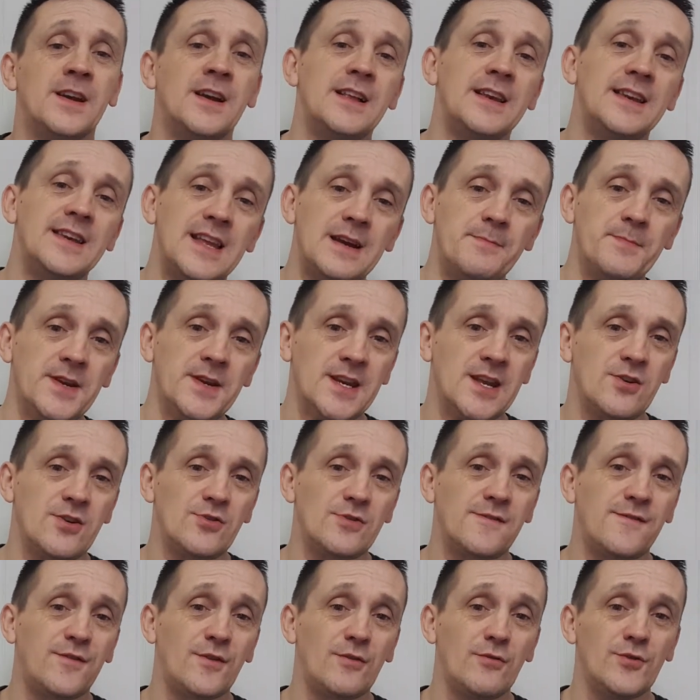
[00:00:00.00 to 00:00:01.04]
Let me know your
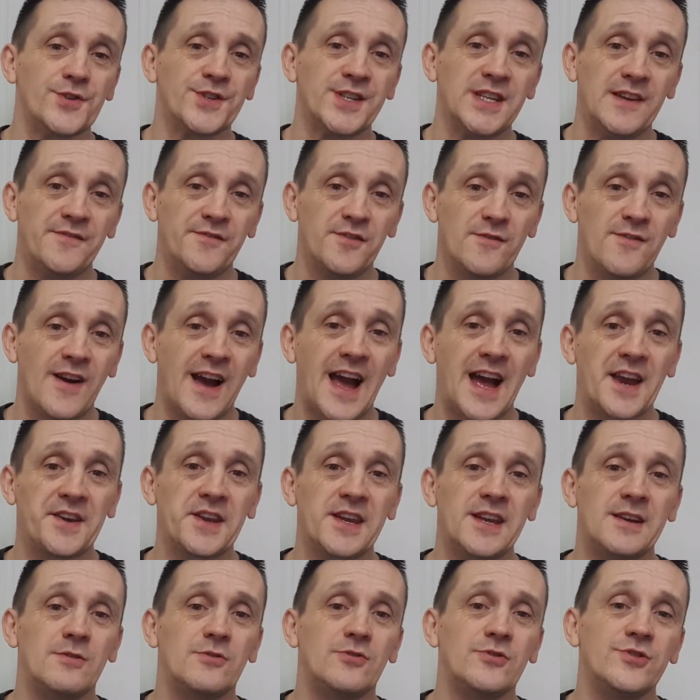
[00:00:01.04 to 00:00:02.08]
thoughts. If you've had
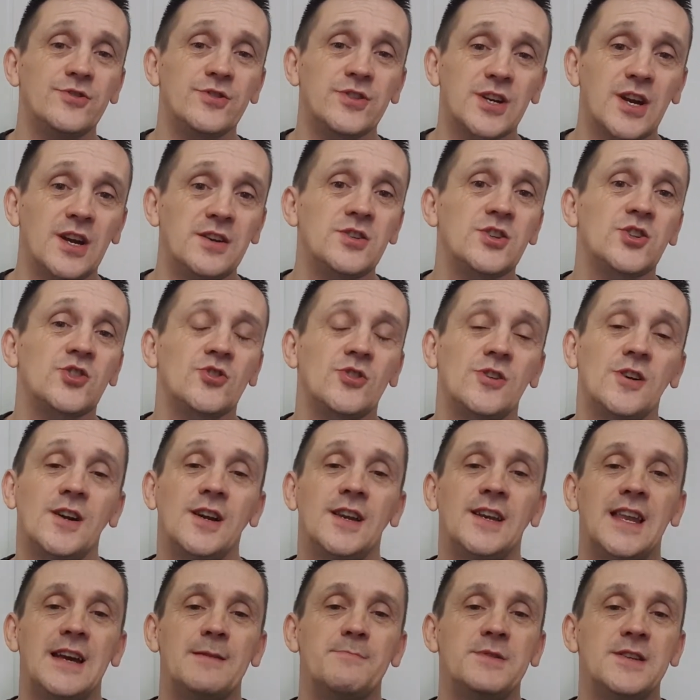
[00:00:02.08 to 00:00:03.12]
it or you're gonna try it,
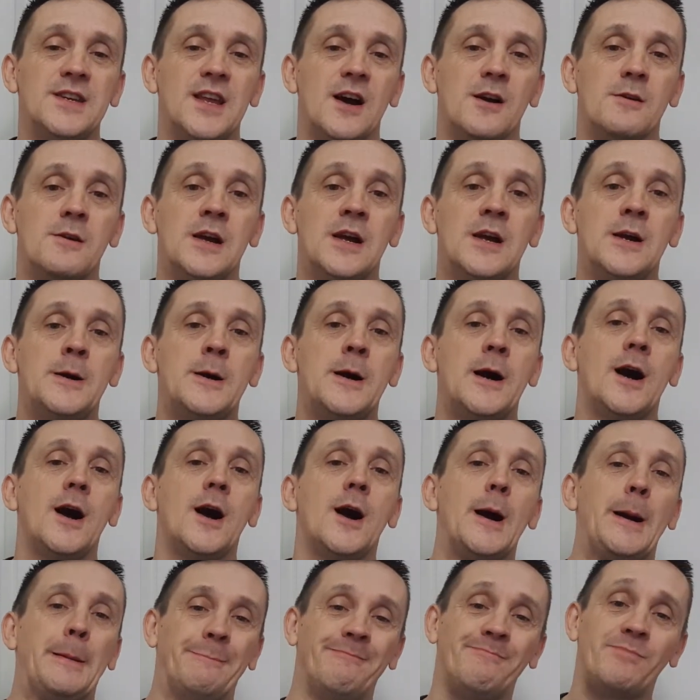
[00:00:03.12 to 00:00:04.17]
let me know.
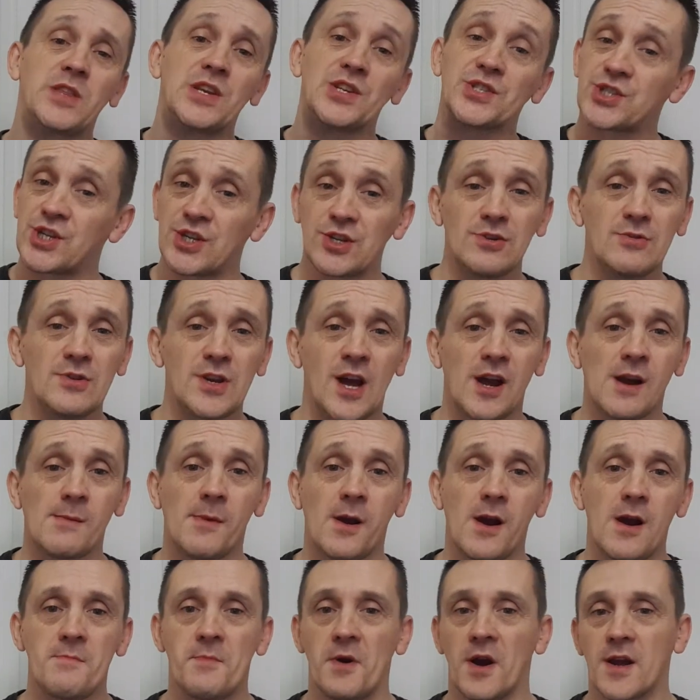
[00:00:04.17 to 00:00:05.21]
Do you like
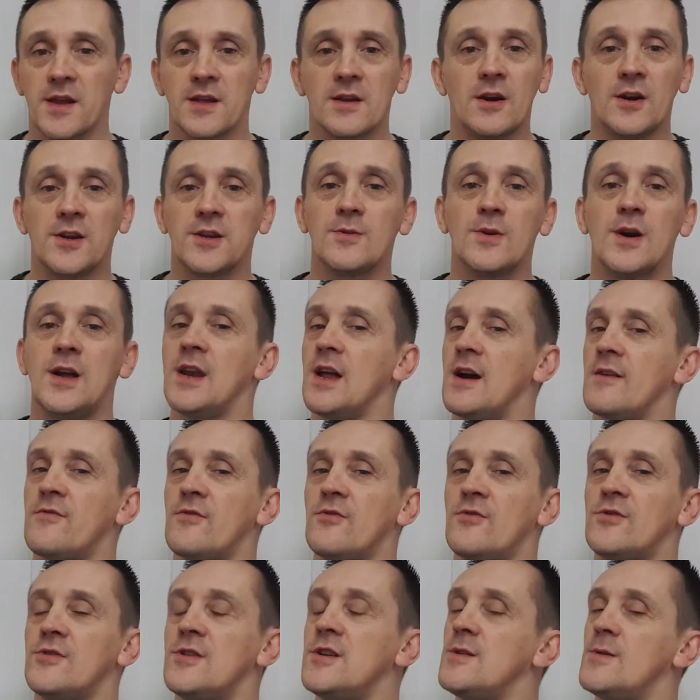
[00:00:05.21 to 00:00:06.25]
Marmite? Are you a lover
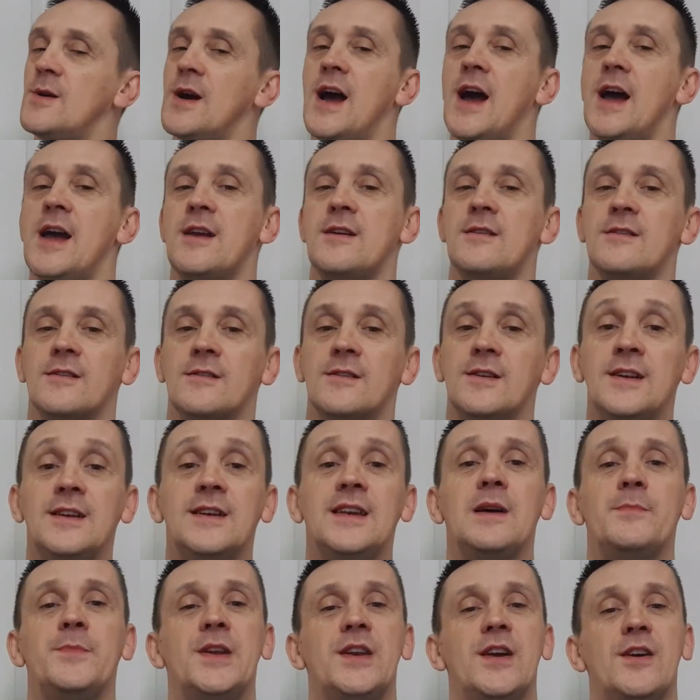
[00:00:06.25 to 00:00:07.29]
or are you a hater?
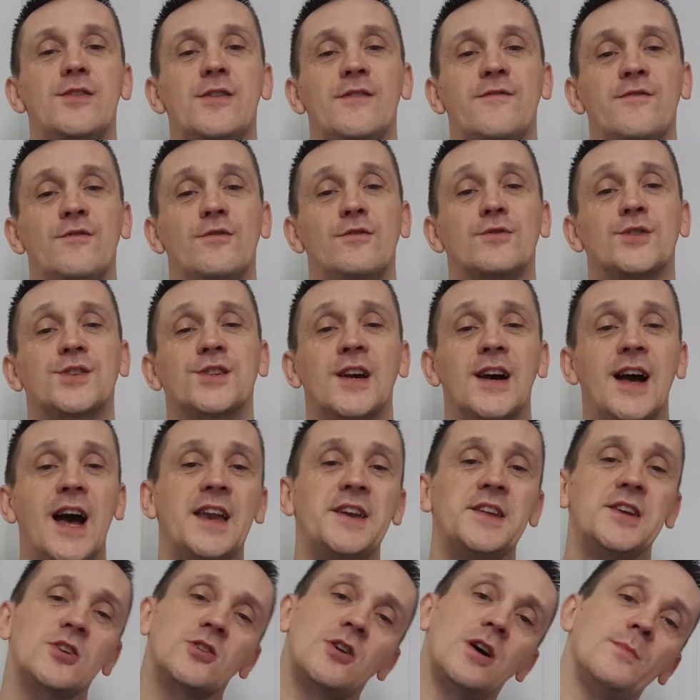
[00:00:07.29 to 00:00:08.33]
Let me know your thoughts.
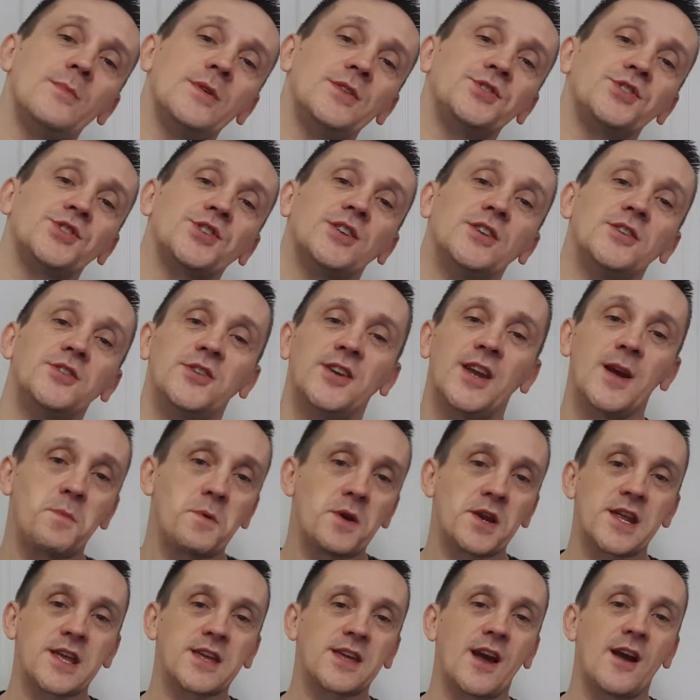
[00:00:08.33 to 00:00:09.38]
Any comments, you know where
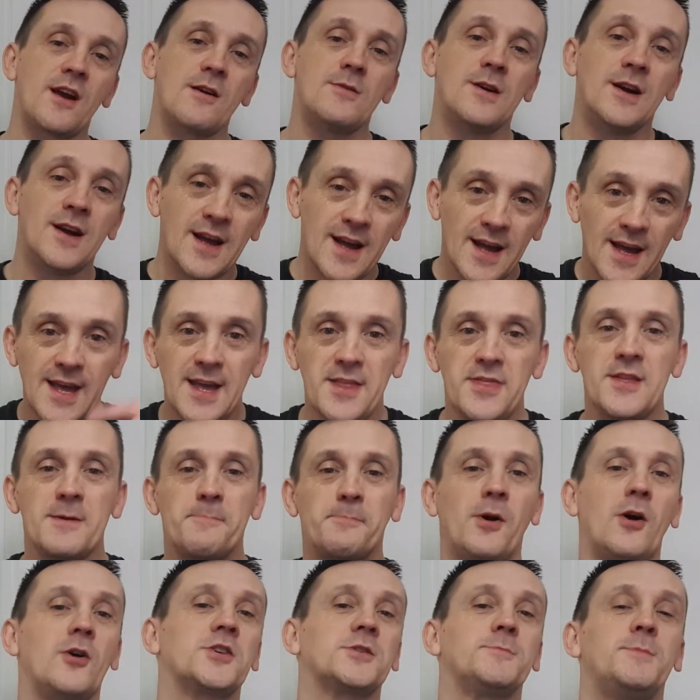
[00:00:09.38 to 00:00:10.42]
to go, in the
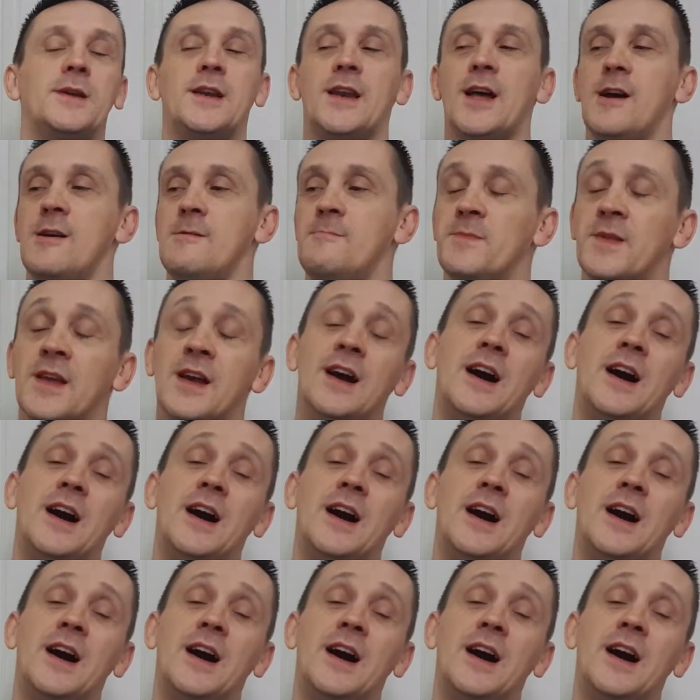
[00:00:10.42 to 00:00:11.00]
box below.